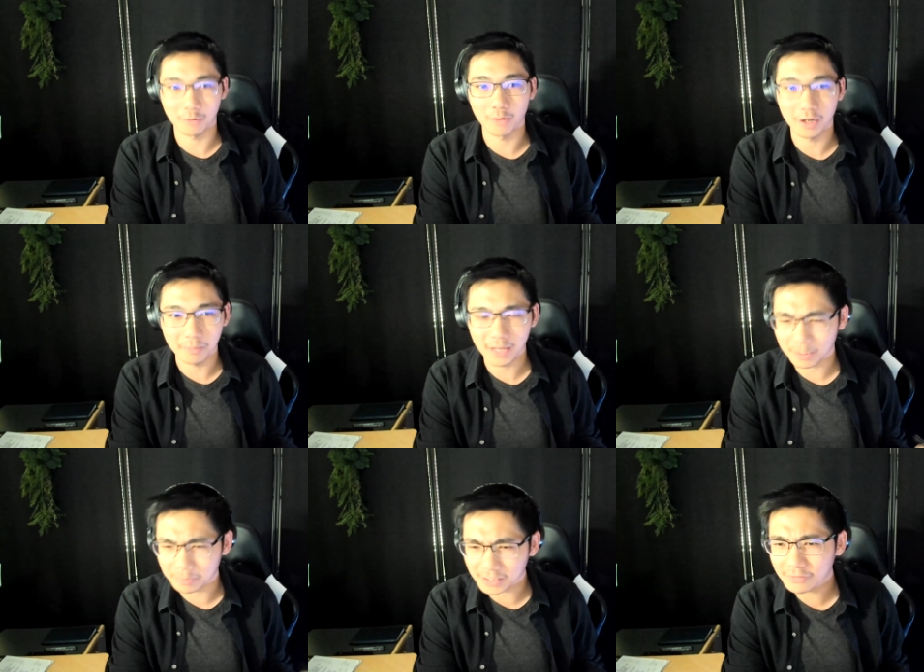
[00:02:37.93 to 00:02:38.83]
a while back,
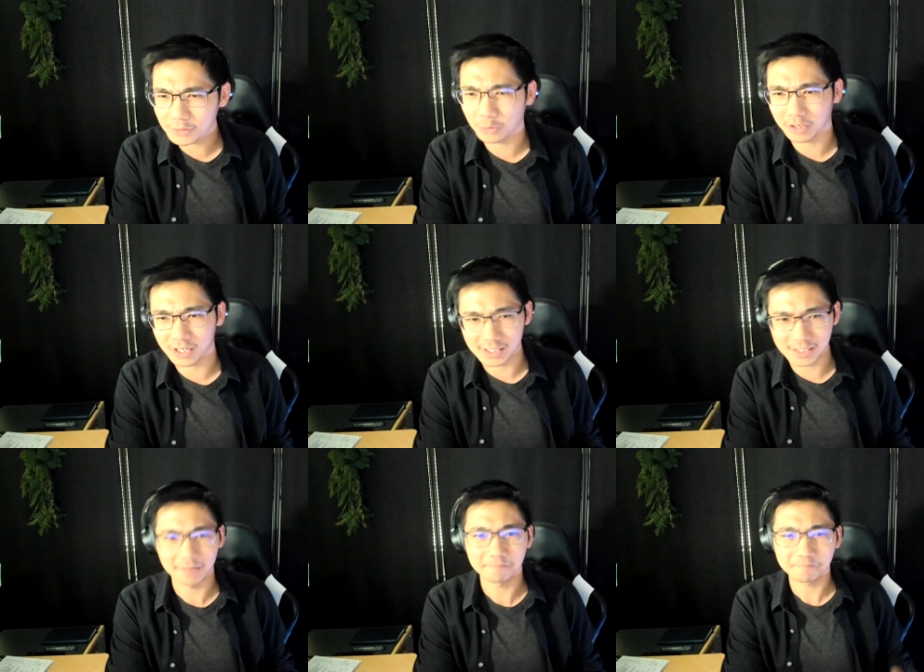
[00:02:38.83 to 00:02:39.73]
I believe in
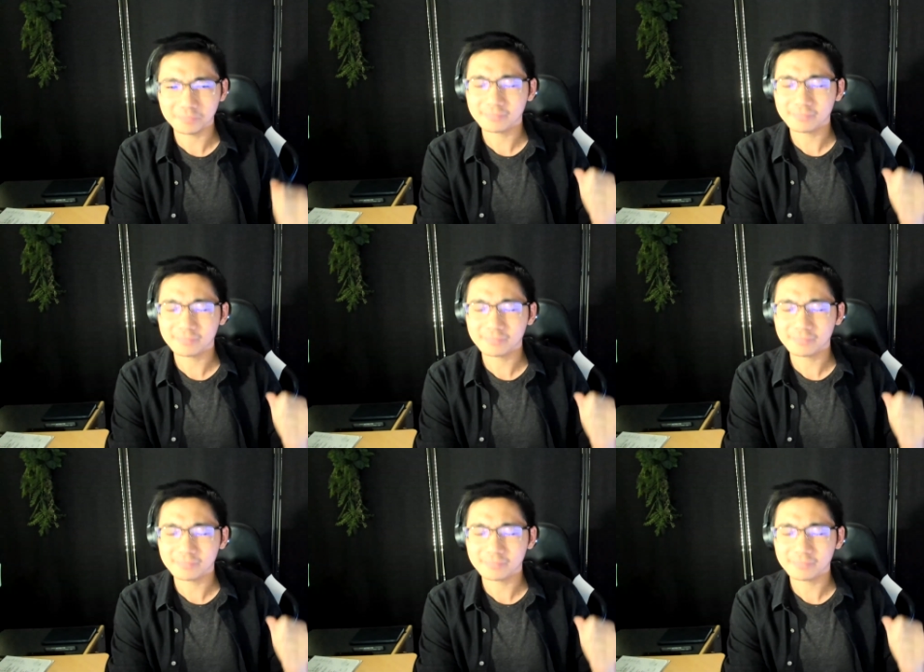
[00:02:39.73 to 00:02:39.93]
2019.